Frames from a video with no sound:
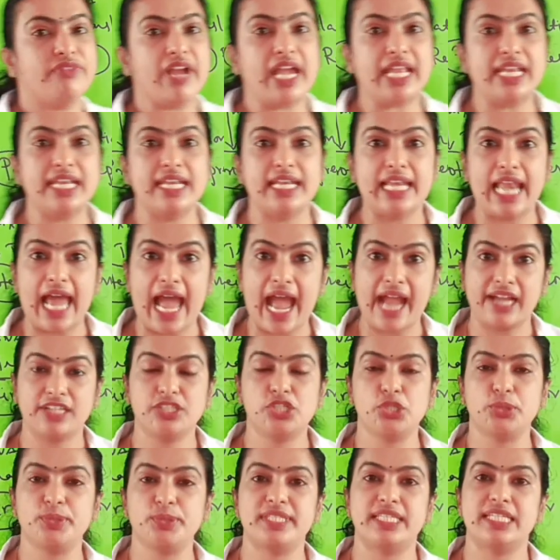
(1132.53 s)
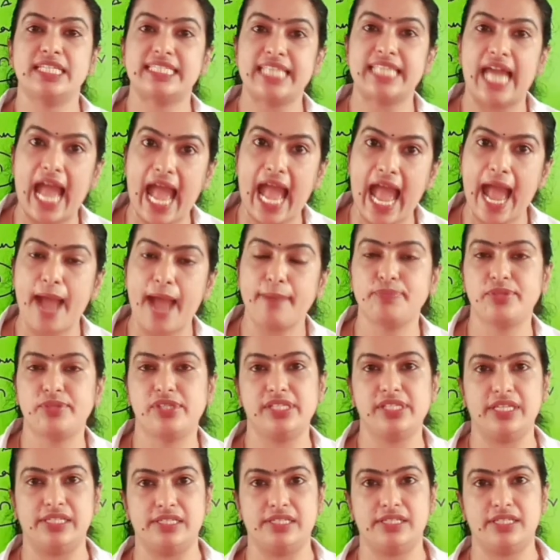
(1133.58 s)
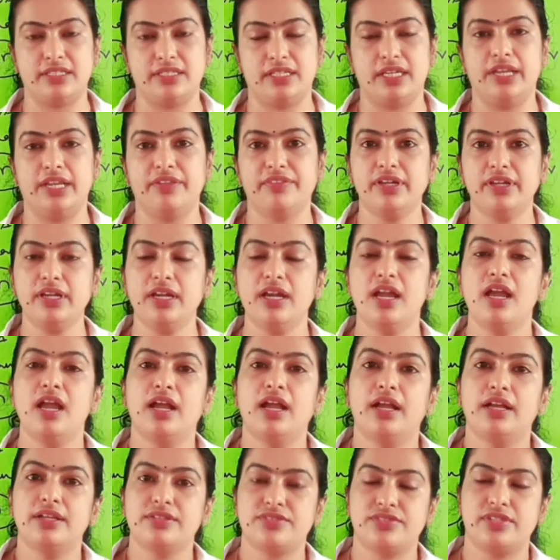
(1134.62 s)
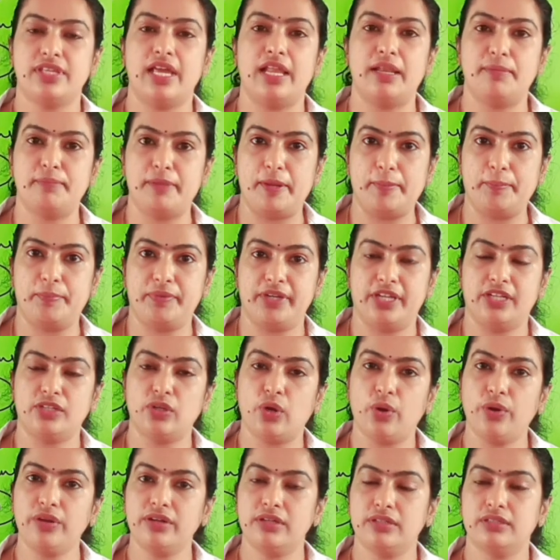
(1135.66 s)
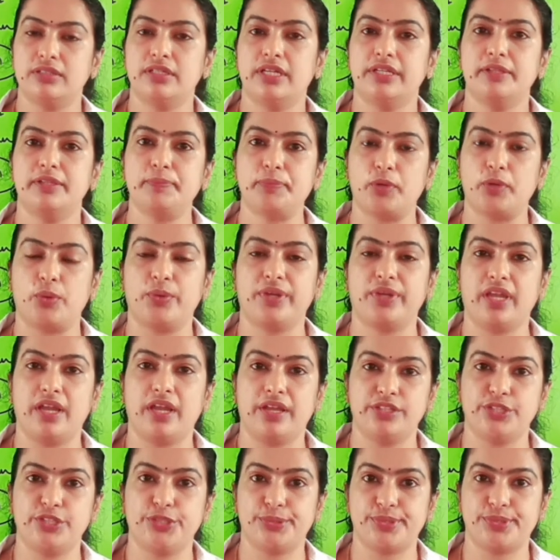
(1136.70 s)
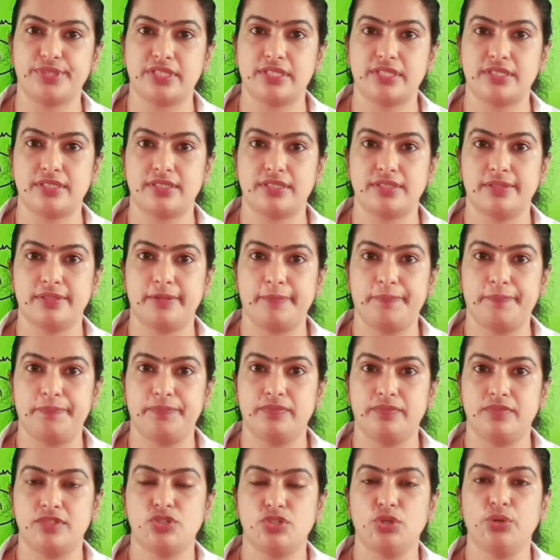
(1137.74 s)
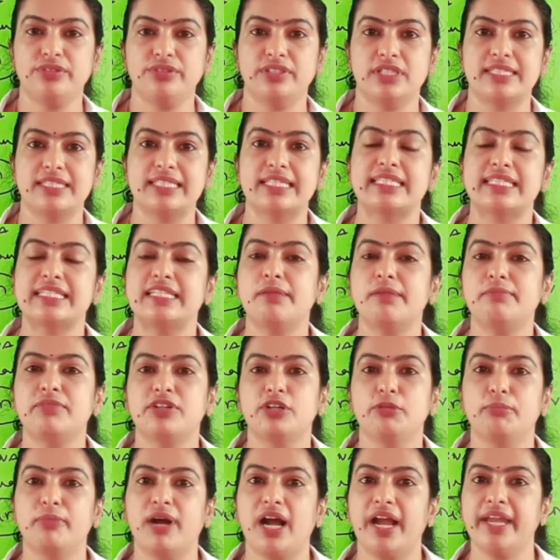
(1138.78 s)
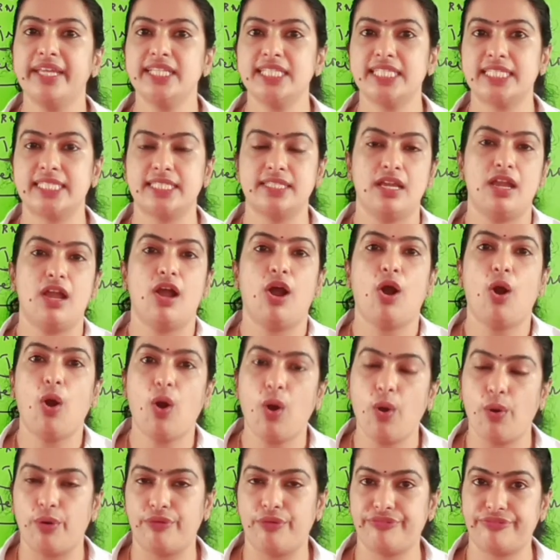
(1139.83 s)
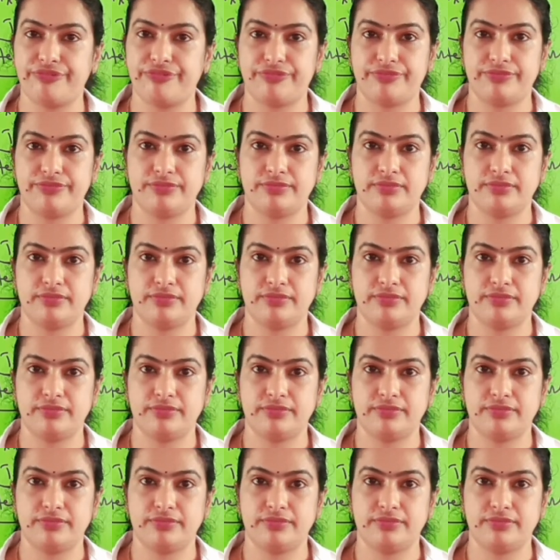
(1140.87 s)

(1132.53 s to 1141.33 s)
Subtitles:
when lactose is absent in the cell membrane or in the prokaryotes. So the system remains off.